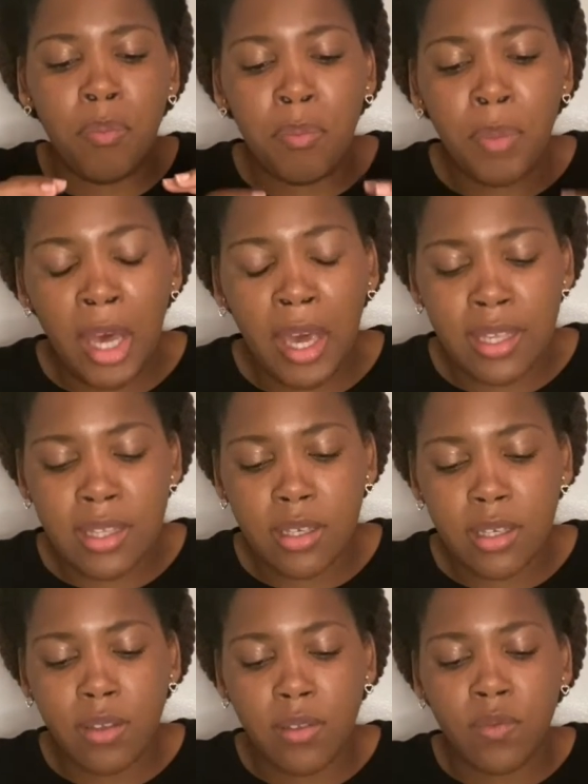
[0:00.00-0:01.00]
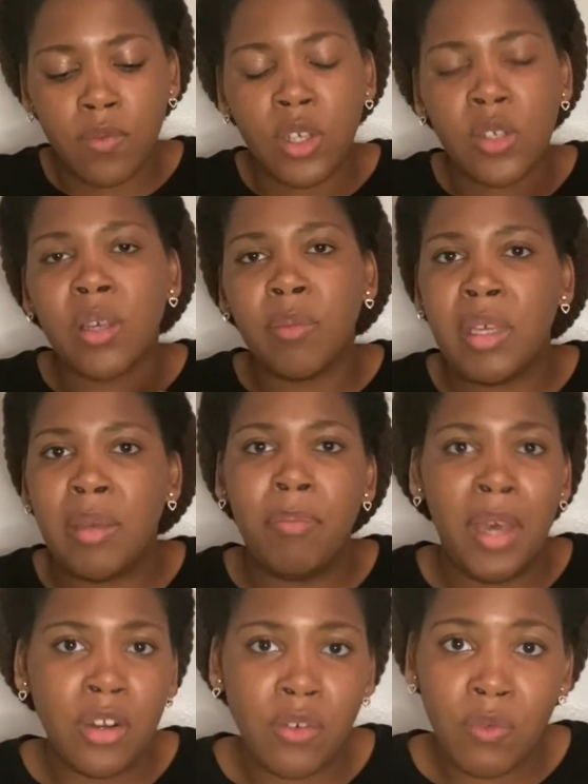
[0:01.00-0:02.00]
But there's something
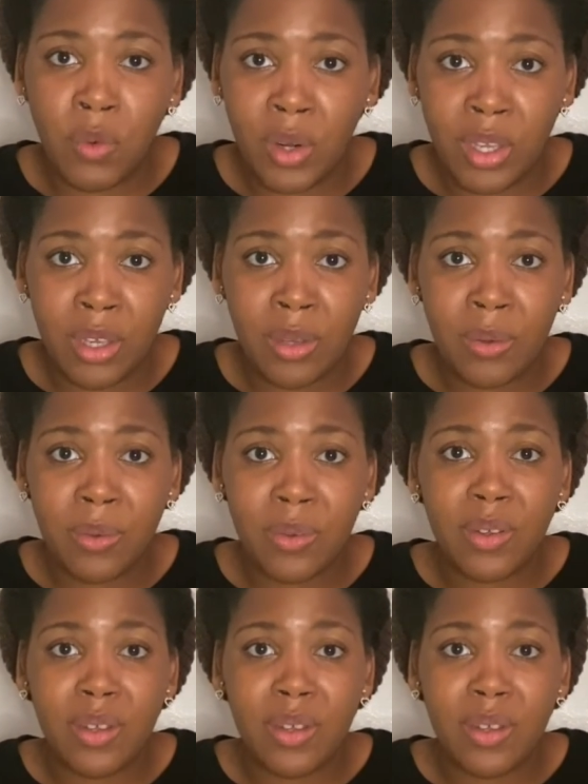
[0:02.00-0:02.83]
better for you.